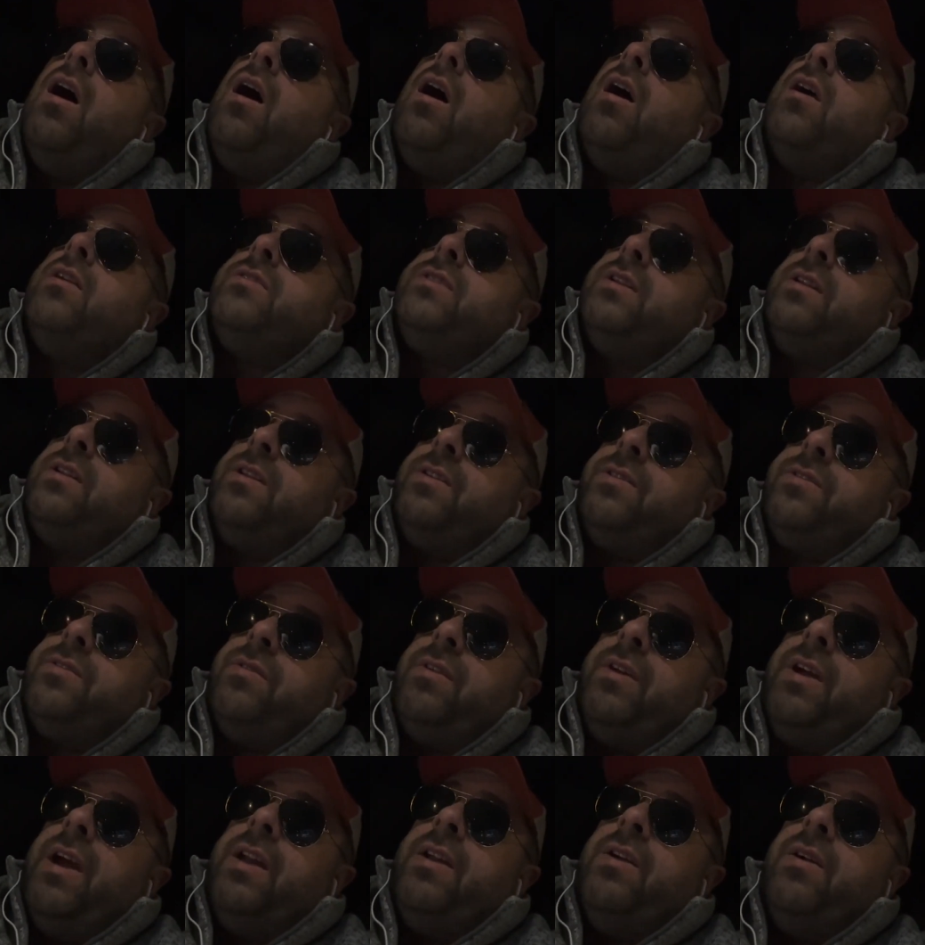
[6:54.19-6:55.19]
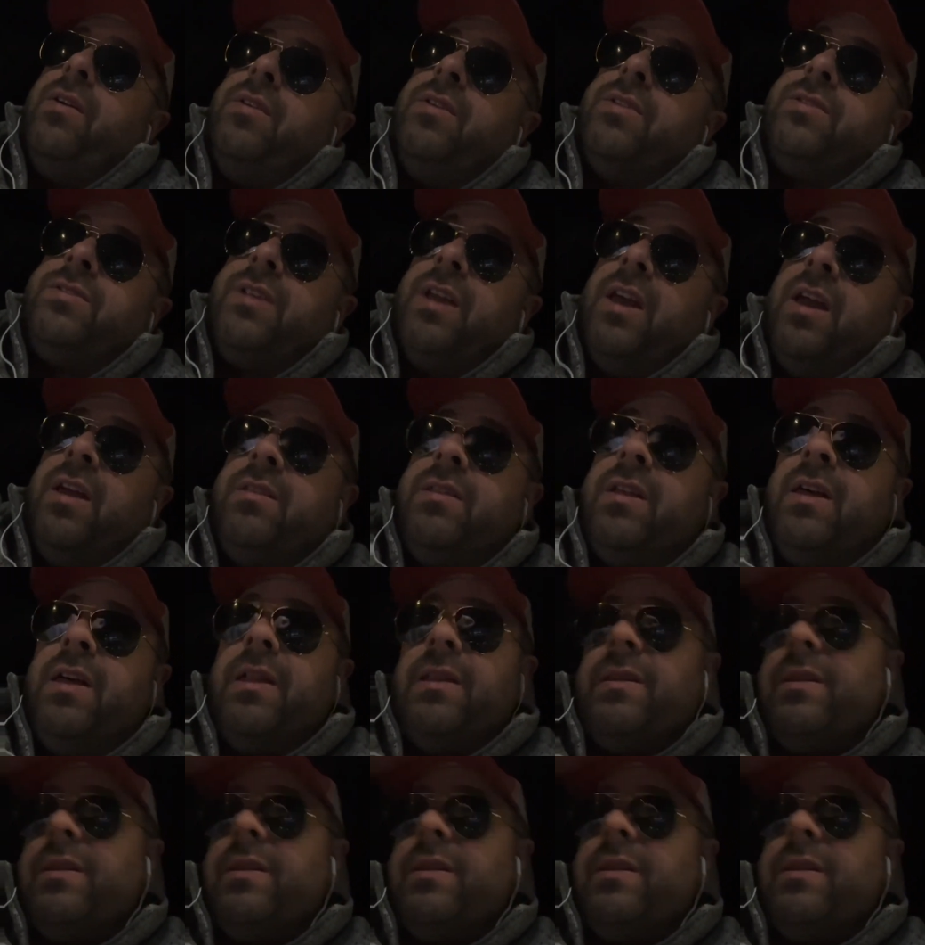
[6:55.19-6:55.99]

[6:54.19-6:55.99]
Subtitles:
R. Dillon 3, I know what you're saying.